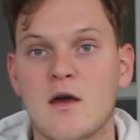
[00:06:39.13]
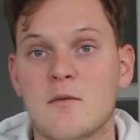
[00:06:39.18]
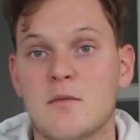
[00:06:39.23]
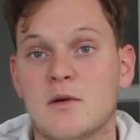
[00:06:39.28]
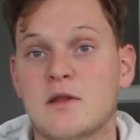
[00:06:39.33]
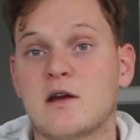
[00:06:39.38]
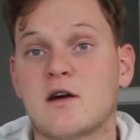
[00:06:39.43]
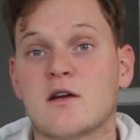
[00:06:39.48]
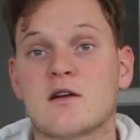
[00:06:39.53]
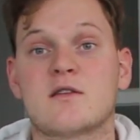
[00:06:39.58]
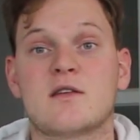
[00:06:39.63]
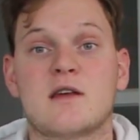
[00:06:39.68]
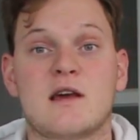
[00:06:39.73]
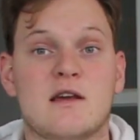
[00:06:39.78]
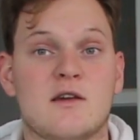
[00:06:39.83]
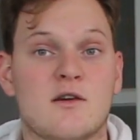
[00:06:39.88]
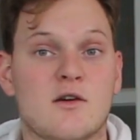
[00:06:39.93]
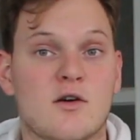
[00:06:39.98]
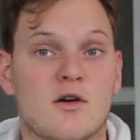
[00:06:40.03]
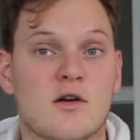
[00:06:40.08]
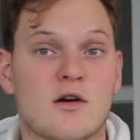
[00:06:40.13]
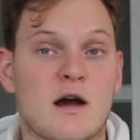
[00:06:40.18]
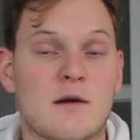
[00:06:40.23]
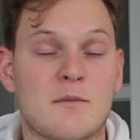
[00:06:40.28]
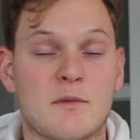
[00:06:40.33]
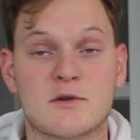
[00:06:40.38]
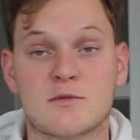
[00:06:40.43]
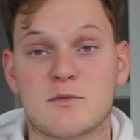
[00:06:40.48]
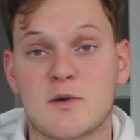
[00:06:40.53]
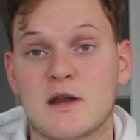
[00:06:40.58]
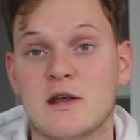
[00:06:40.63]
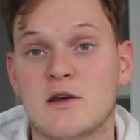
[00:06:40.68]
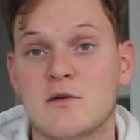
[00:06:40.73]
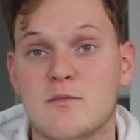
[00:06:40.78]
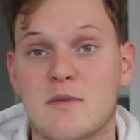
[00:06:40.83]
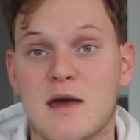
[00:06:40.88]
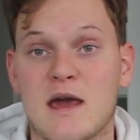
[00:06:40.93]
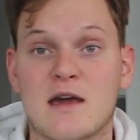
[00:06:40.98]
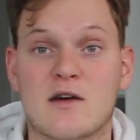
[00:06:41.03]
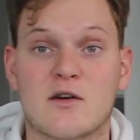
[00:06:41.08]
But the other thing, how much money you
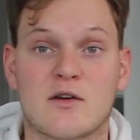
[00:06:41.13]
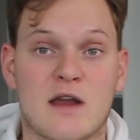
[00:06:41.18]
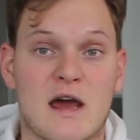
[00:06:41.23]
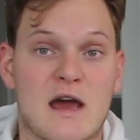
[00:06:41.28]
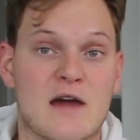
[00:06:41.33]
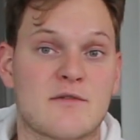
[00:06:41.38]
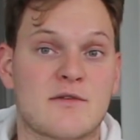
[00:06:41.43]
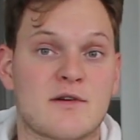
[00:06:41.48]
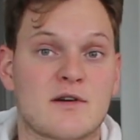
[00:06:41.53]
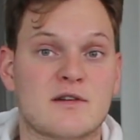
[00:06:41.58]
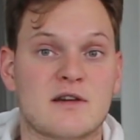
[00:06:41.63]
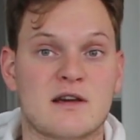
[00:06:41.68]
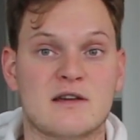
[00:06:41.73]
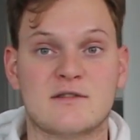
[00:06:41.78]
make on average,